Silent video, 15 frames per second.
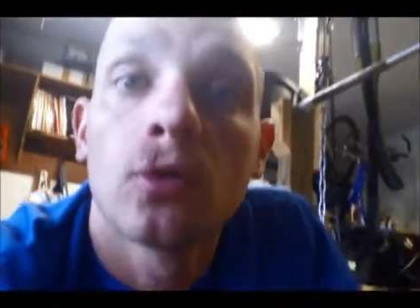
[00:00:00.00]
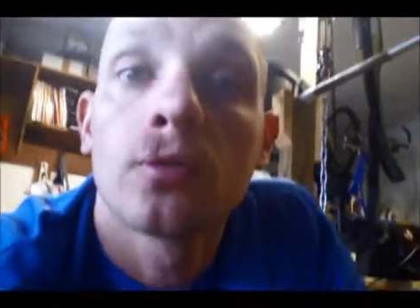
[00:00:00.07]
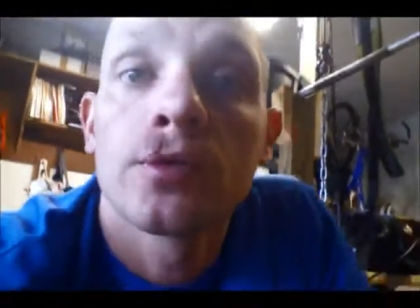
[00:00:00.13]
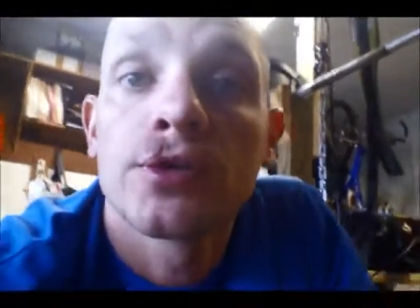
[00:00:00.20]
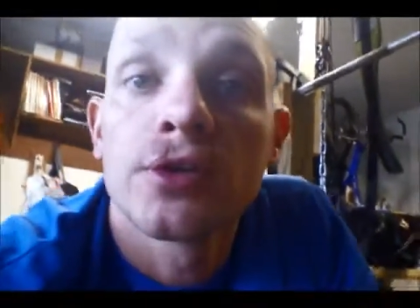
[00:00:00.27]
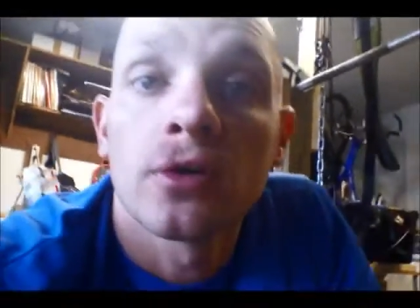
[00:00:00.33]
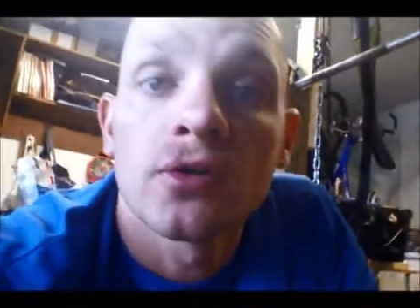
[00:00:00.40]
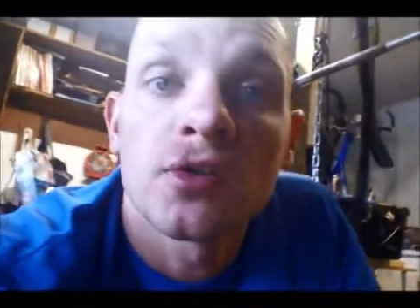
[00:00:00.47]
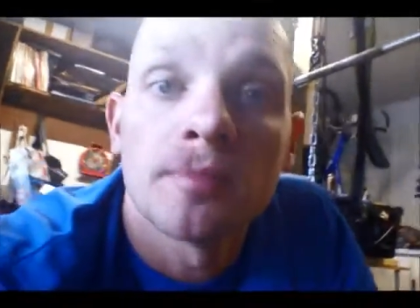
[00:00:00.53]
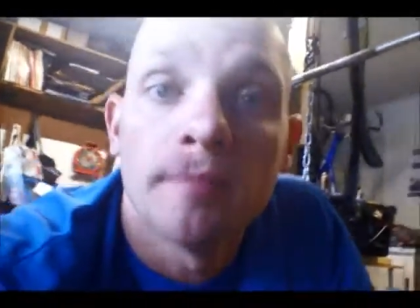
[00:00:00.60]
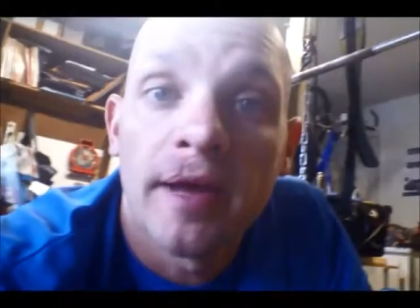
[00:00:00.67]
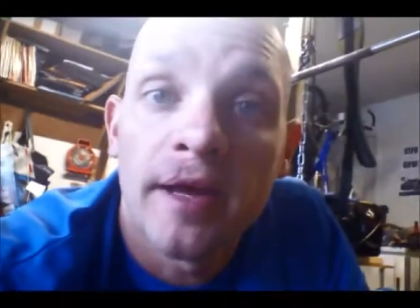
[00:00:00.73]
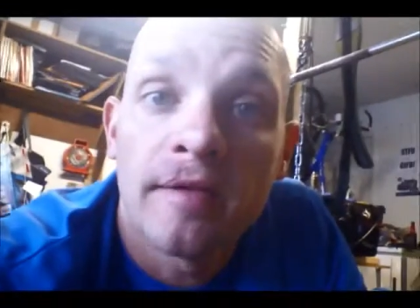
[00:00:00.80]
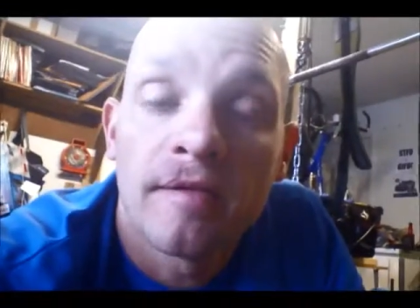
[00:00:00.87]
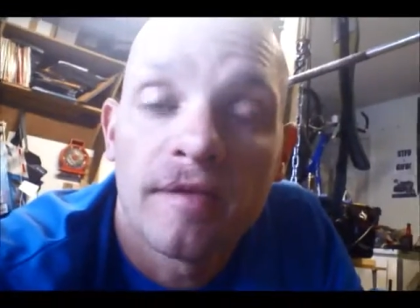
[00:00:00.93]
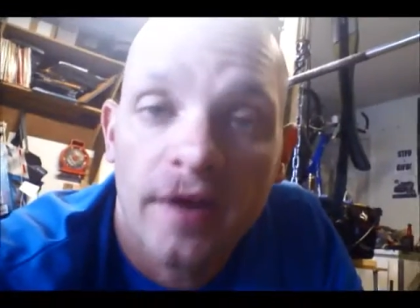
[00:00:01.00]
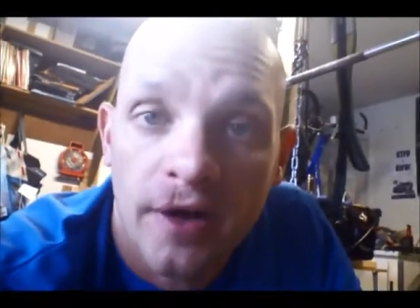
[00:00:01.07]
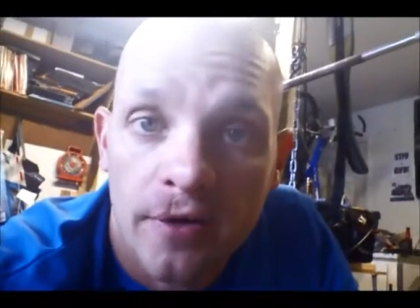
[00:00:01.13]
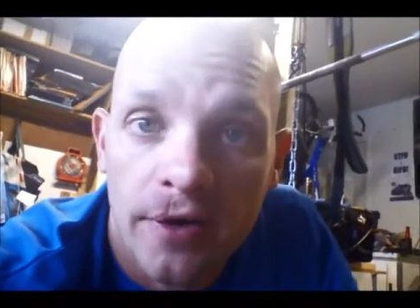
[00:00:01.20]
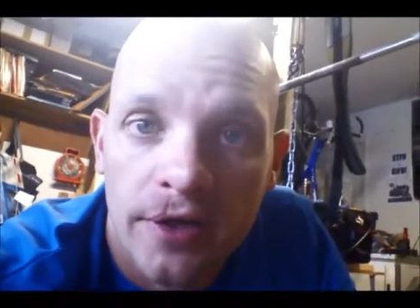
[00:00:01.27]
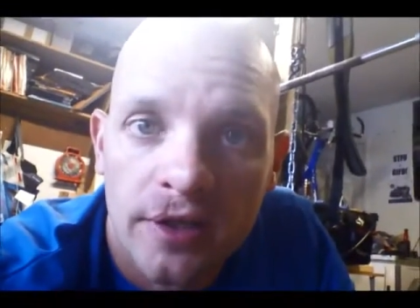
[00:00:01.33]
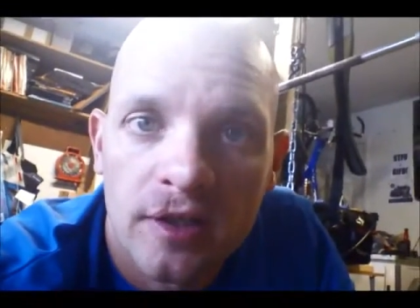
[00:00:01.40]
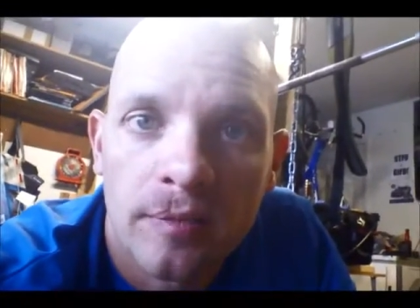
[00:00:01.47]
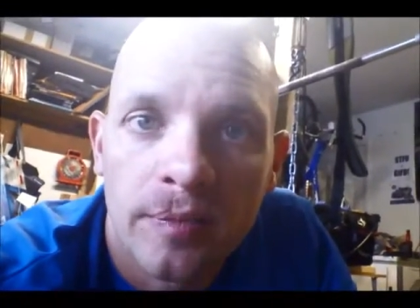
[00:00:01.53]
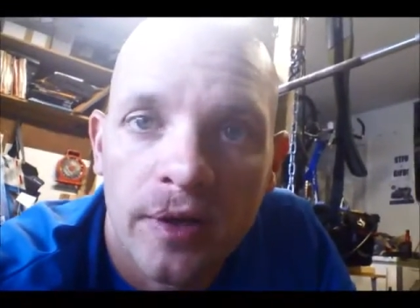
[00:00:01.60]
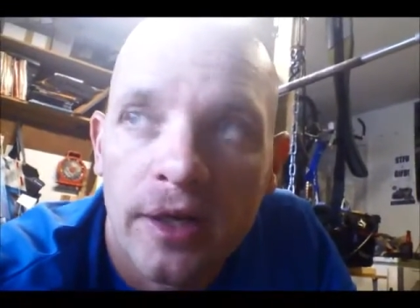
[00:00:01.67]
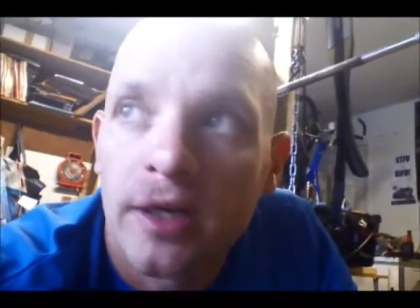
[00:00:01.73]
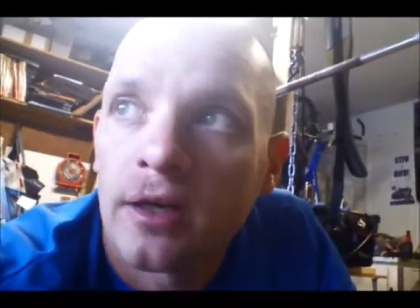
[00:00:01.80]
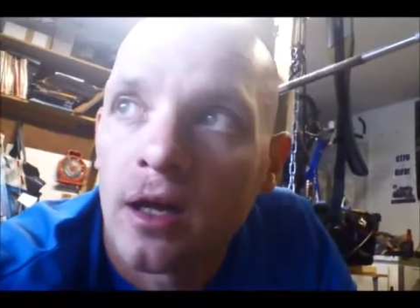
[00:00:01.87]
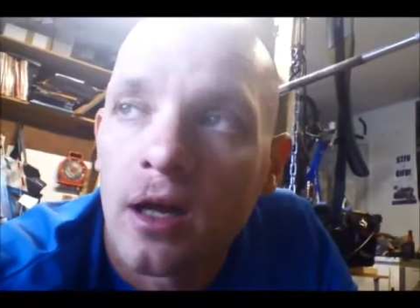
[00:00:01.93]
your results may vary
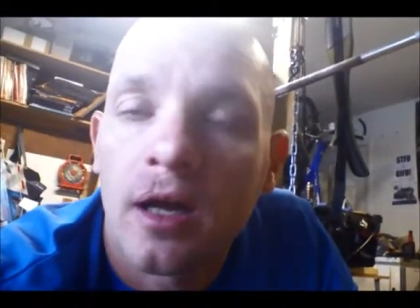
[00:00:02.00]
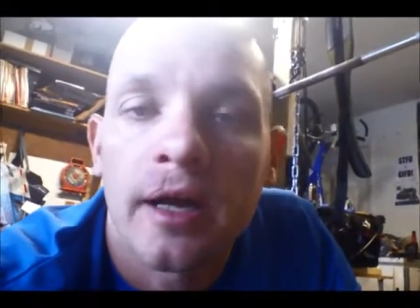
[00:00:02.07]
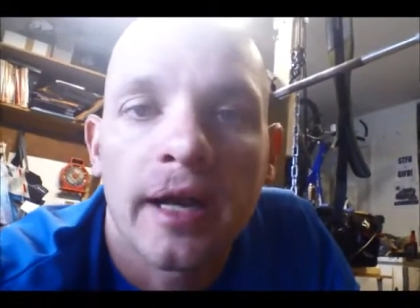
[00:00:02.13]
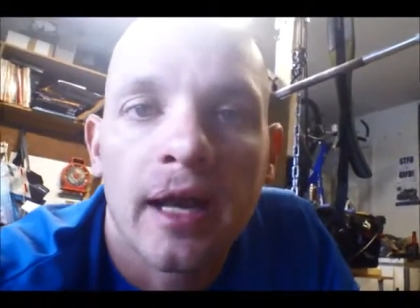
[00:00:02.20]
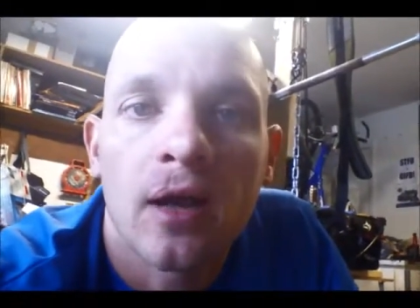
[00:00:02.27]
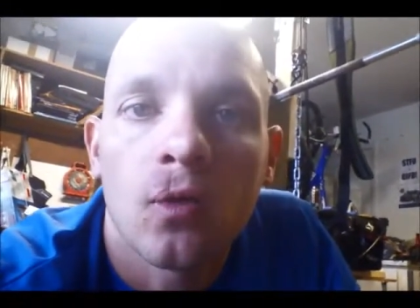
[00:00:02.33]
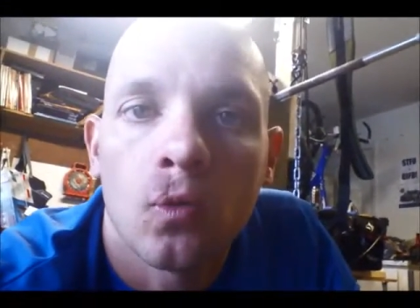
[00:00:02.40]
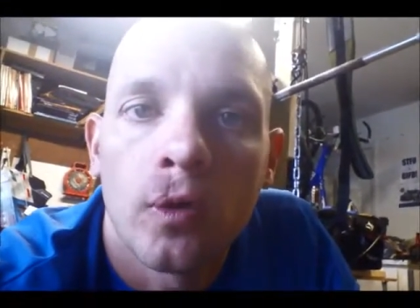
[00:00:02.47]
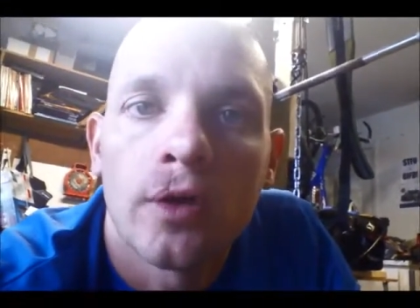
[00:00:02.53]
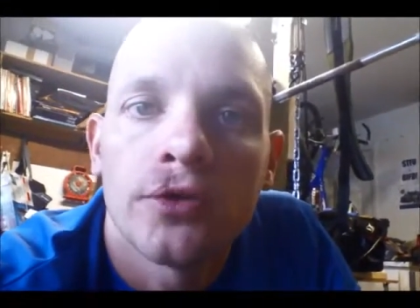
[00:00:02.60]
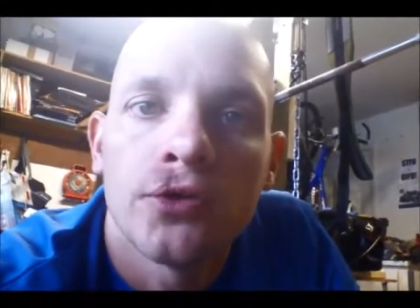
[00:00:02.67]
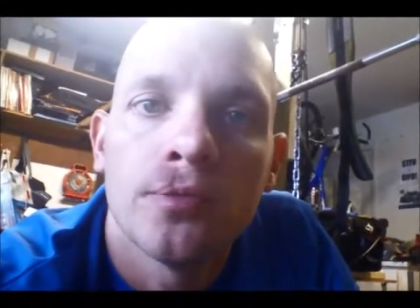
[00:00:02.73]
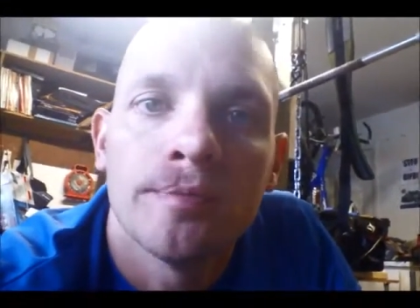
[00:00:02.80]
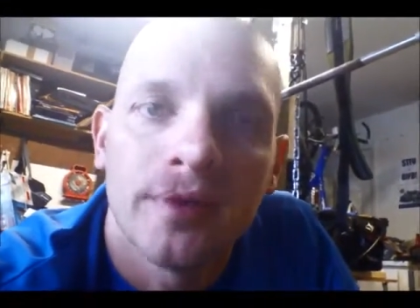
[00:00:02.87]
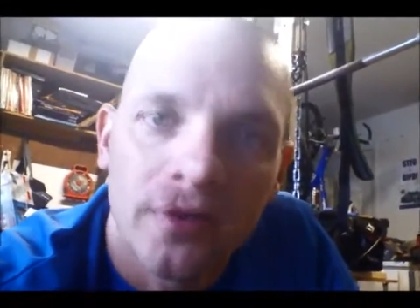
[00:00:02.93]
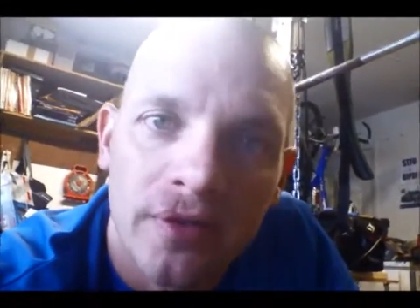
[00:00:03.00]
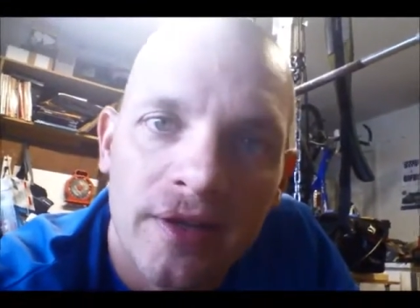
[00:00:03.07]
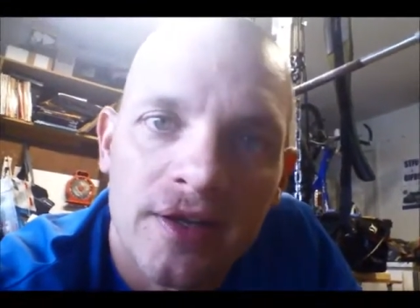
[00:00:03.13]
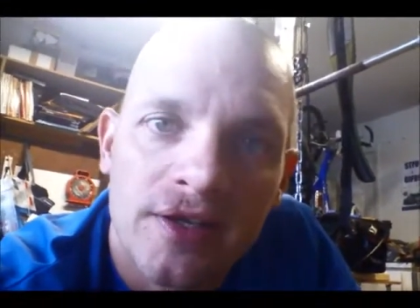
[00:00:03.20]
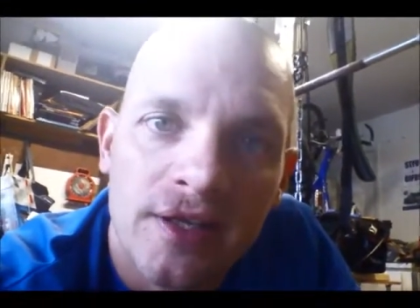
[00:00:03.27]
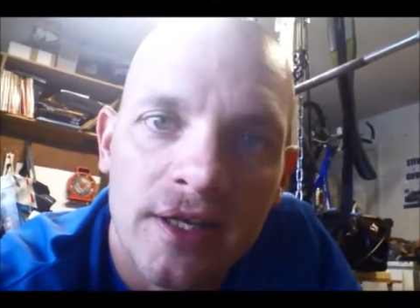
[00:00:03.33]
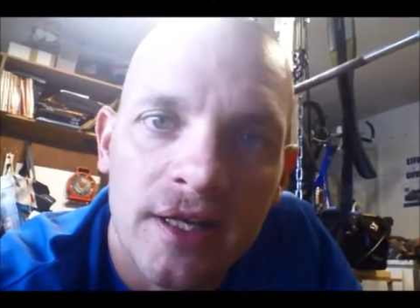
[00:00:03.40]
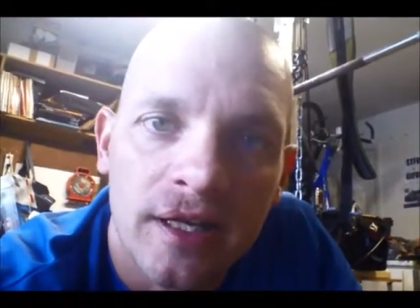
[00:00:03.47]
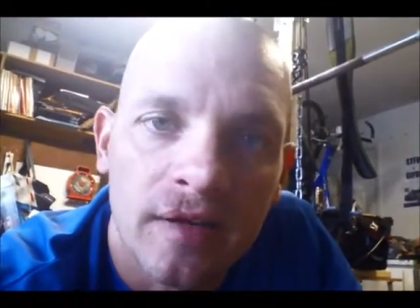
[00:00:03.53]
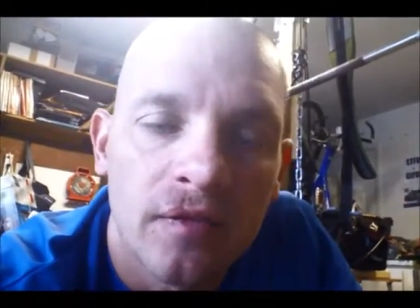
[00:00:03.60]
depending on how well you build this thing.